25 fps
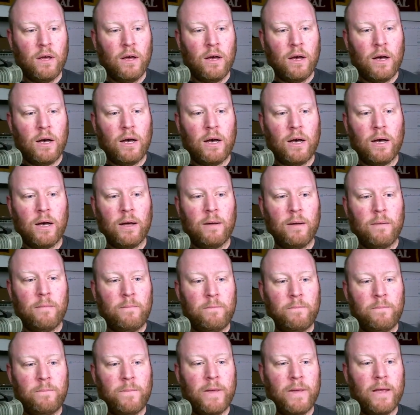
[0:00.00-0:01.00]

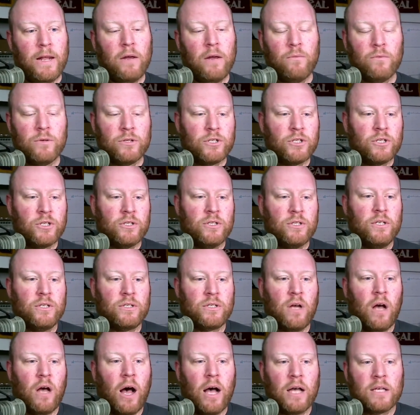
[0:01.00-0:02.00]
And it was just
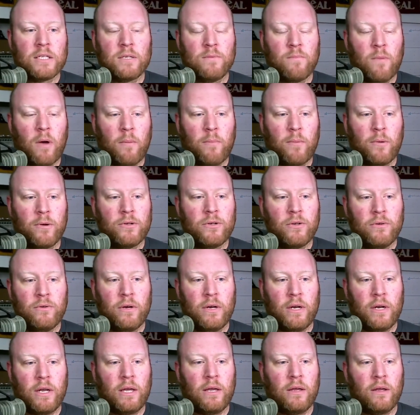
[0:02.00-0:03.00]
this awesome
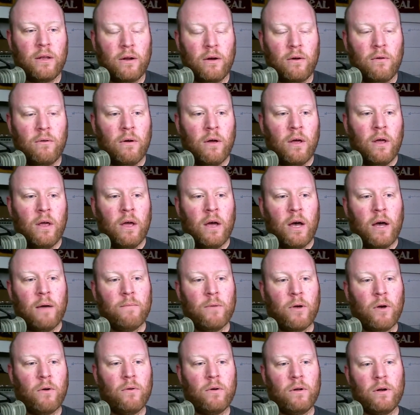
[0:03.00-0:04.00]
opportunity. I'm
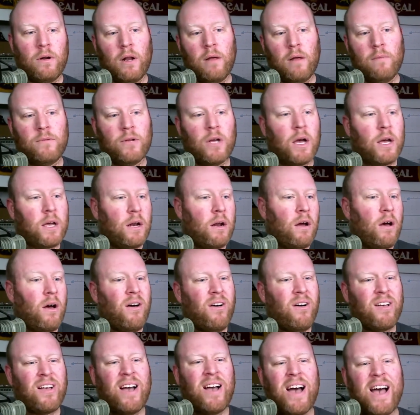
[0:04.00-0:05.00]
going and I'm talking to
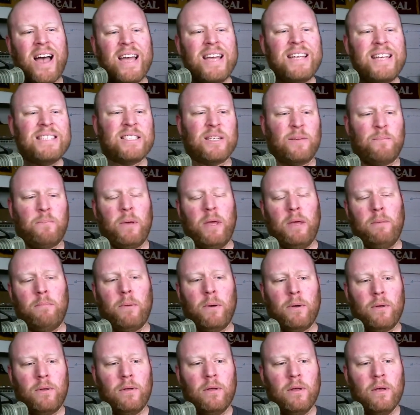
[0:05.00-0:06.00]
all kinds of
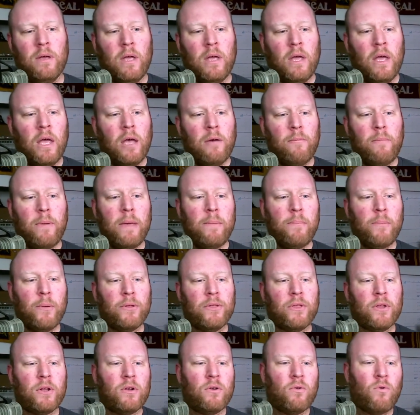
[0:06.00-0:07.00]
people, and people
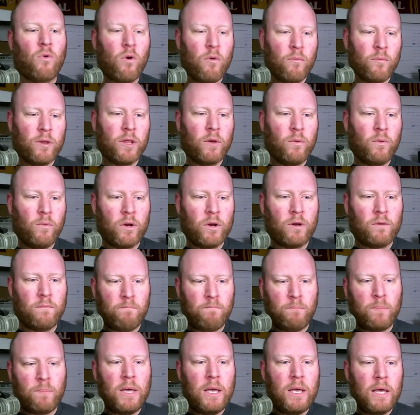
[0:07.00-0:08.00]
that normally
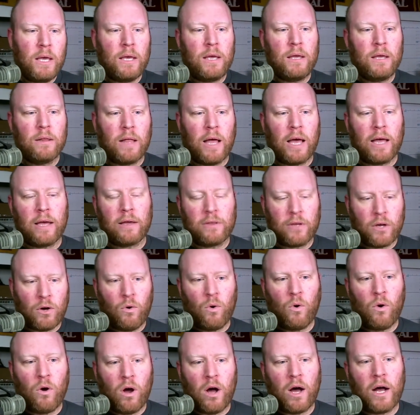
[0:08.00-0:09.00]
wouldn't be like the
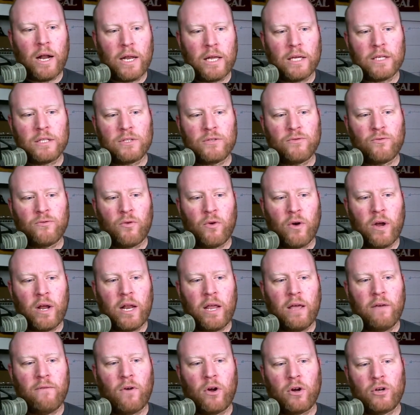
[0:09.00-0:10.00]
core audience for
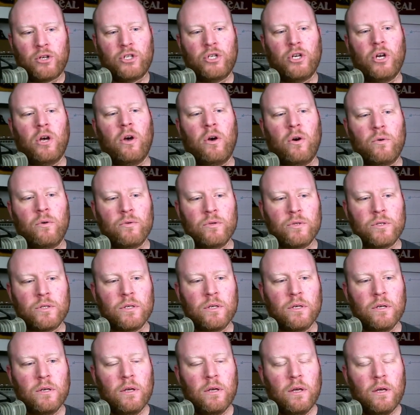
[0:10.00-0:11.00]
any of our shows.
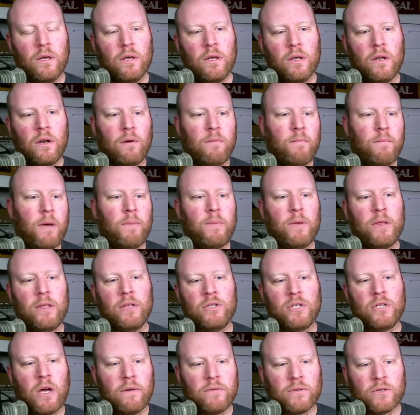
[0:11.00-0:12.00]
Maybe
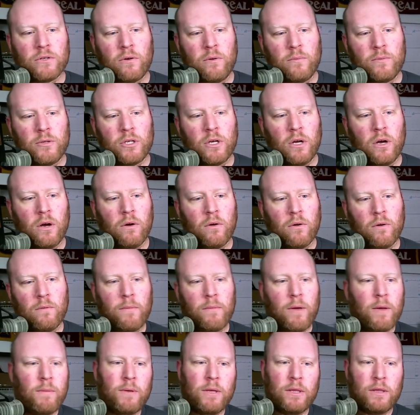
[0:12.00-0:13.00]
the JavaScript show, or
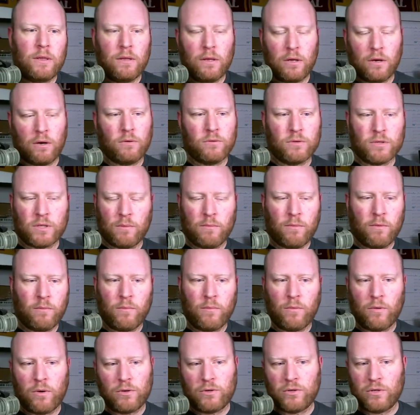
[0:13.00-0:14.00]
maybe, some of
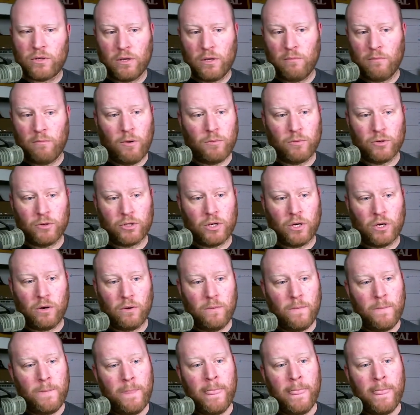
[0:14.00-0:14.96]
them are interested in the mobile show.